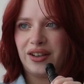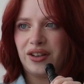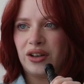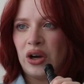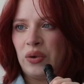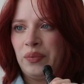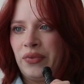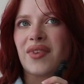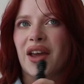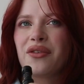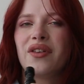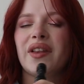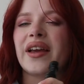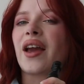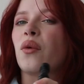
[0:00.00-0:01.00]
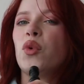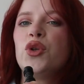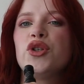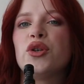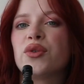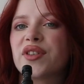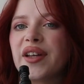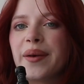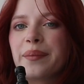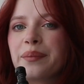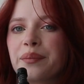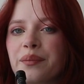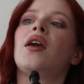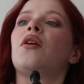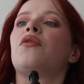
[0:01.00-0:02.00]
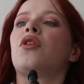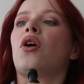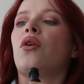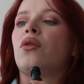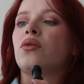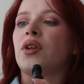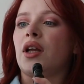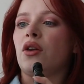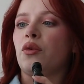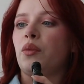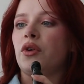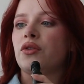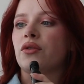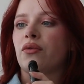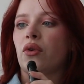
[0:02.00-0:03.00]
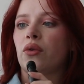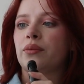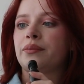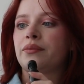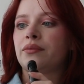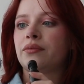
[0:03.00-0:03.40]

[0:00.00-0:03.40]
I feel like I wouldn't use them, even though they look beautiful.